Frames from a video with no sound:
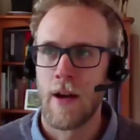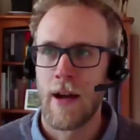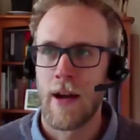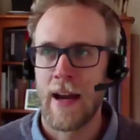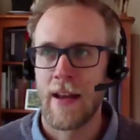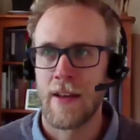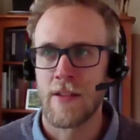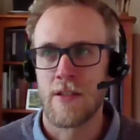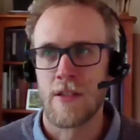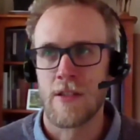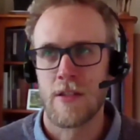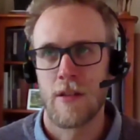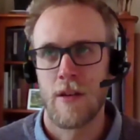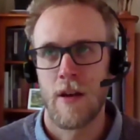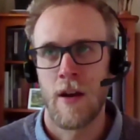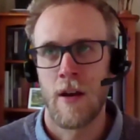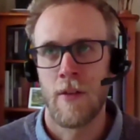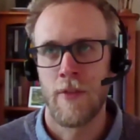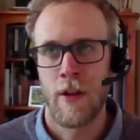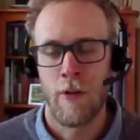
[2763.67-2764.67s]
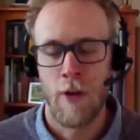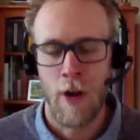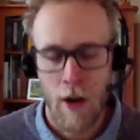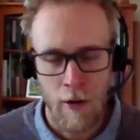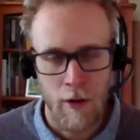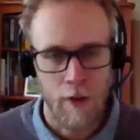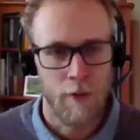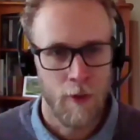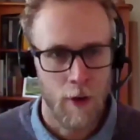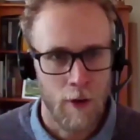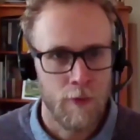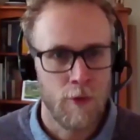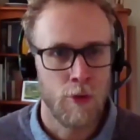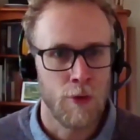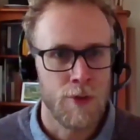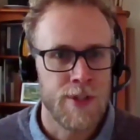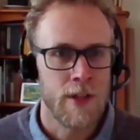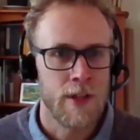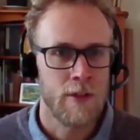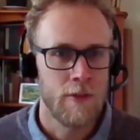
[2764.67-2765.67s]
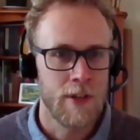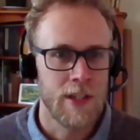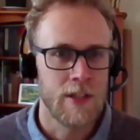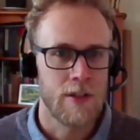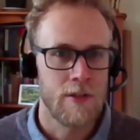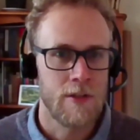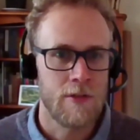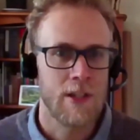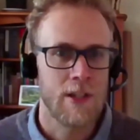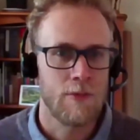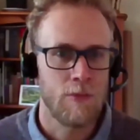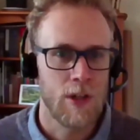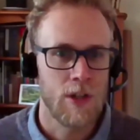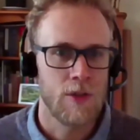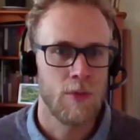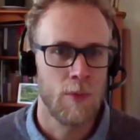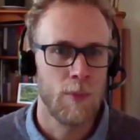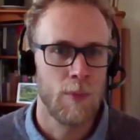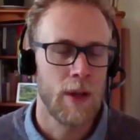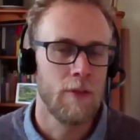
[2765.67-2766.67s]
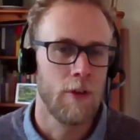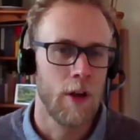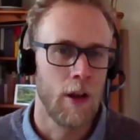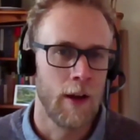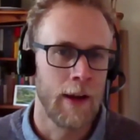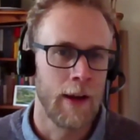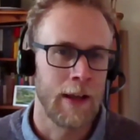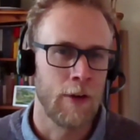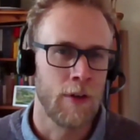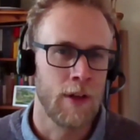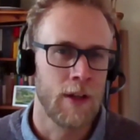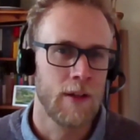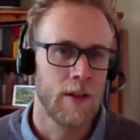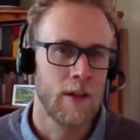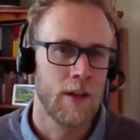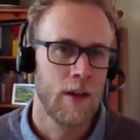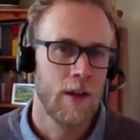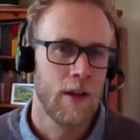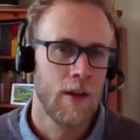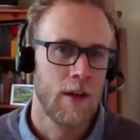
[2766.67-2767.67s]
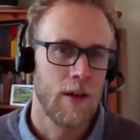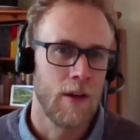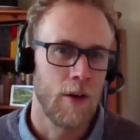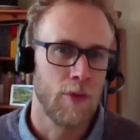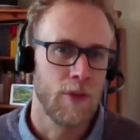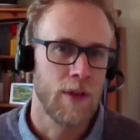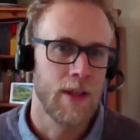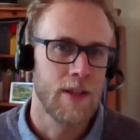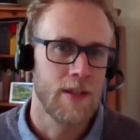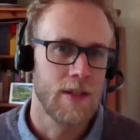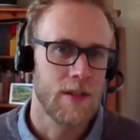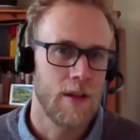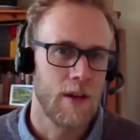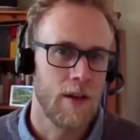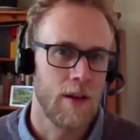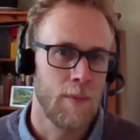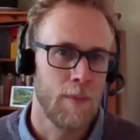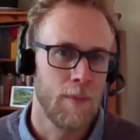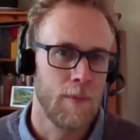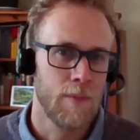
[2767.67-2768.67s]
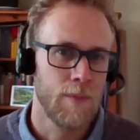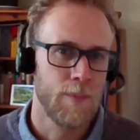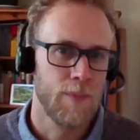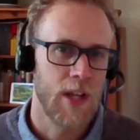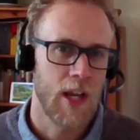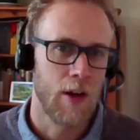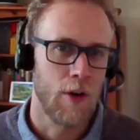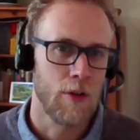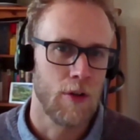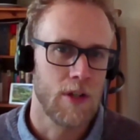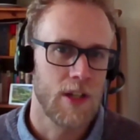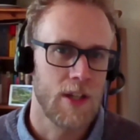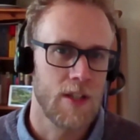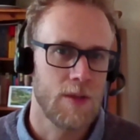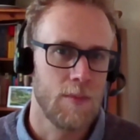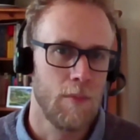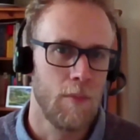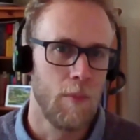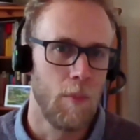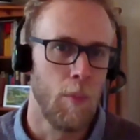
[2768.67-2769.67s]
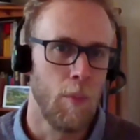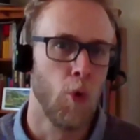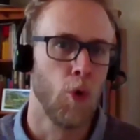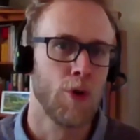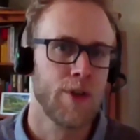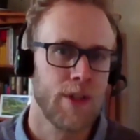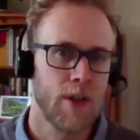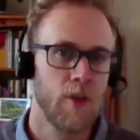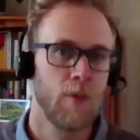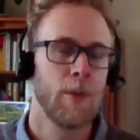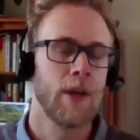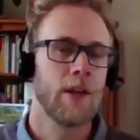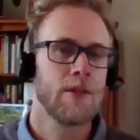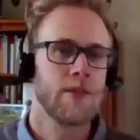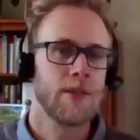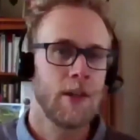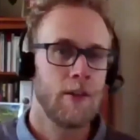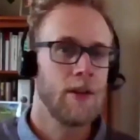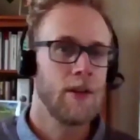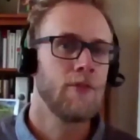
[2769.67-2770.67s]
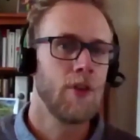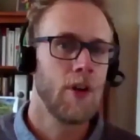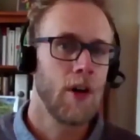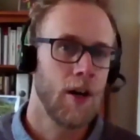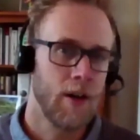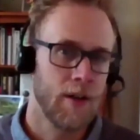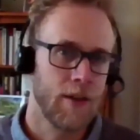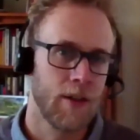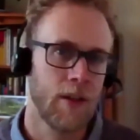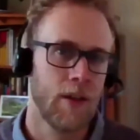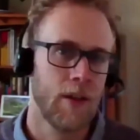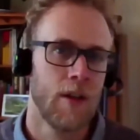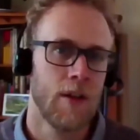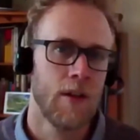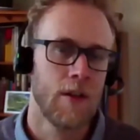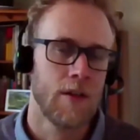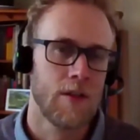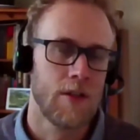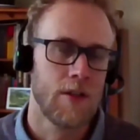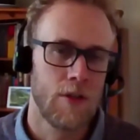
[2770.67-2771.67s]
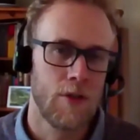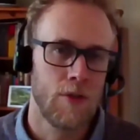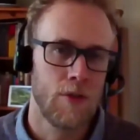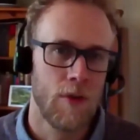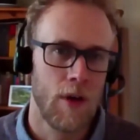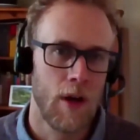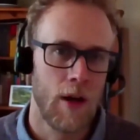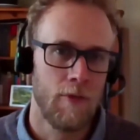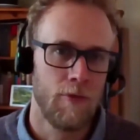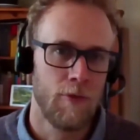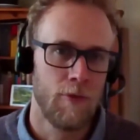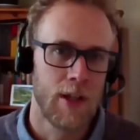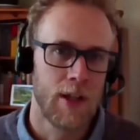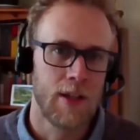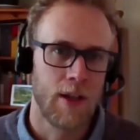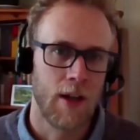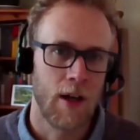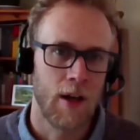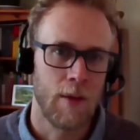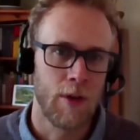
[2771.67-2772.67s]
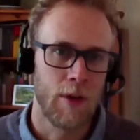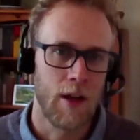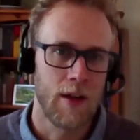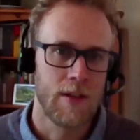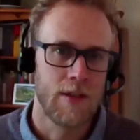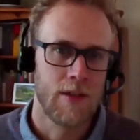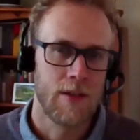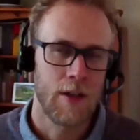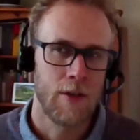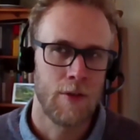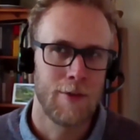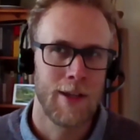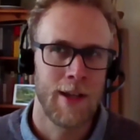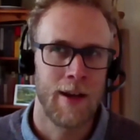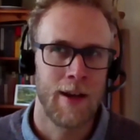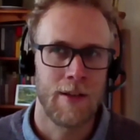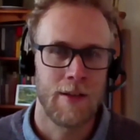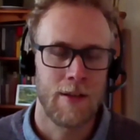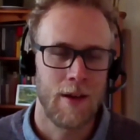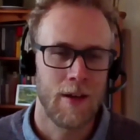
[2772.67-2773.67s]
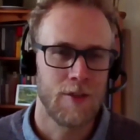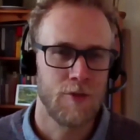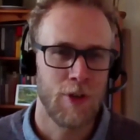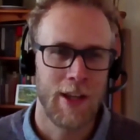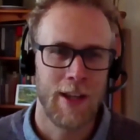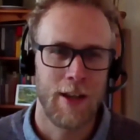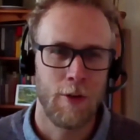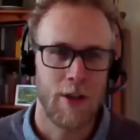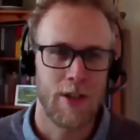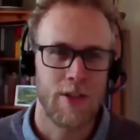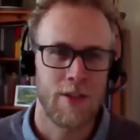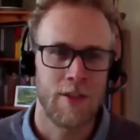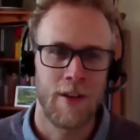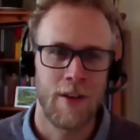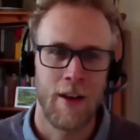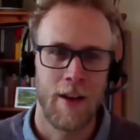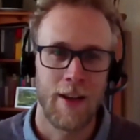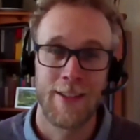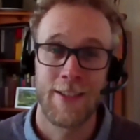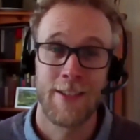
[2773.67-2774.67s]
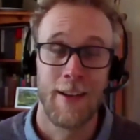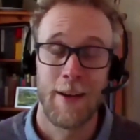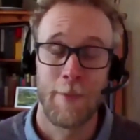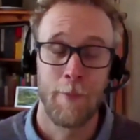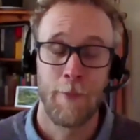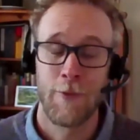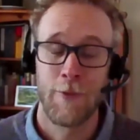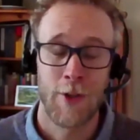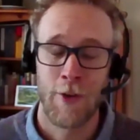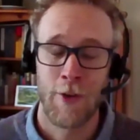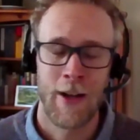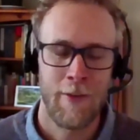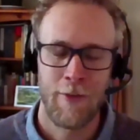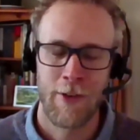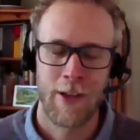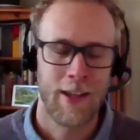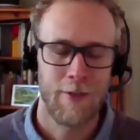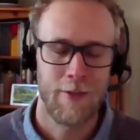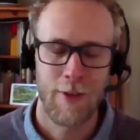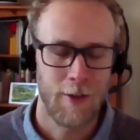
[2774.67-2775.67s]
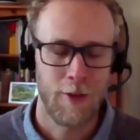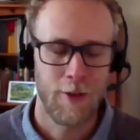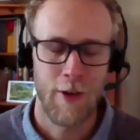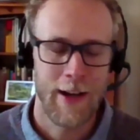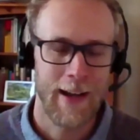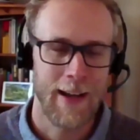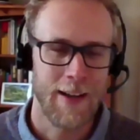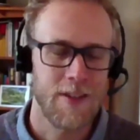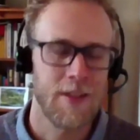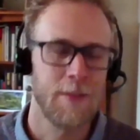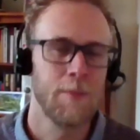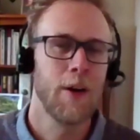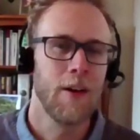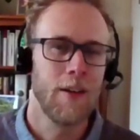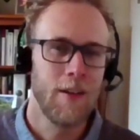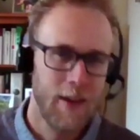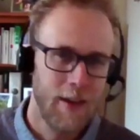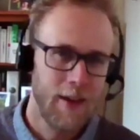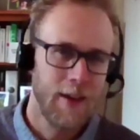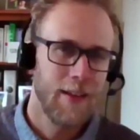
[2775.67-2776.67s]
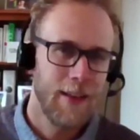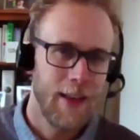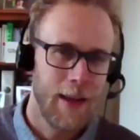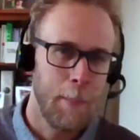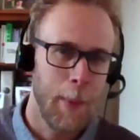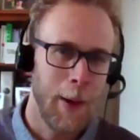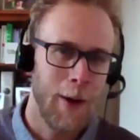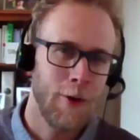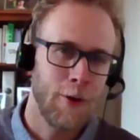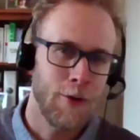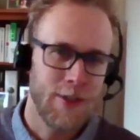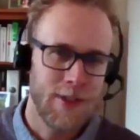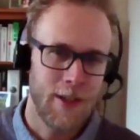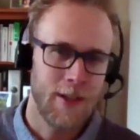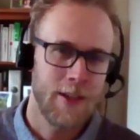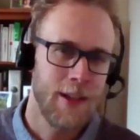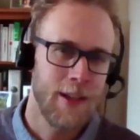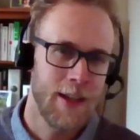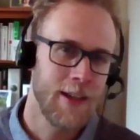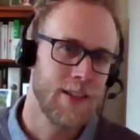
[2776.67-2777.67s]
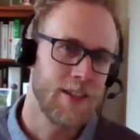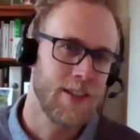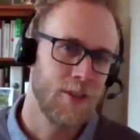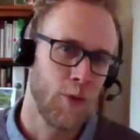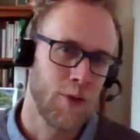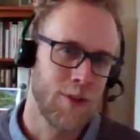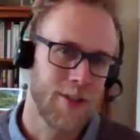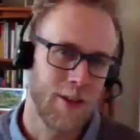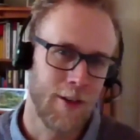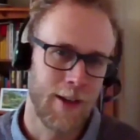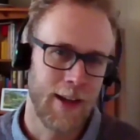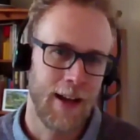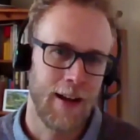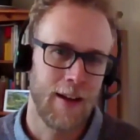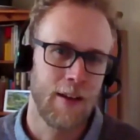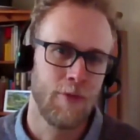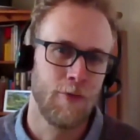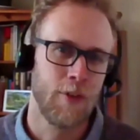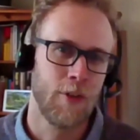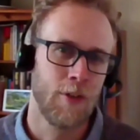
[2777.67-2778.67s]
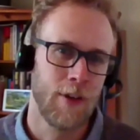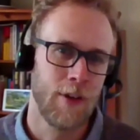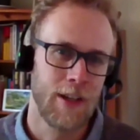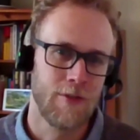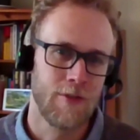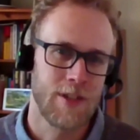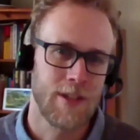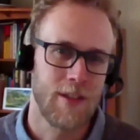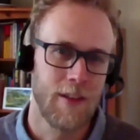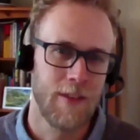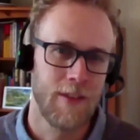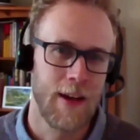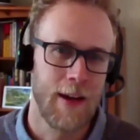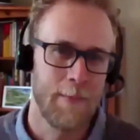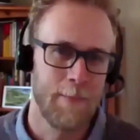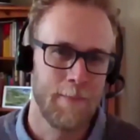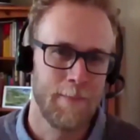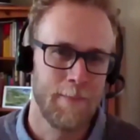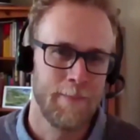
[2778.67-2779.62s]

And there are, of course, other industries which will be relying on these technologies more so, because they're even harder to fully decarbonize. So yeah, a tricky question, and I'm sorry I haven't given a great answer, but the Imperial study is the one to look at if you're interested in that.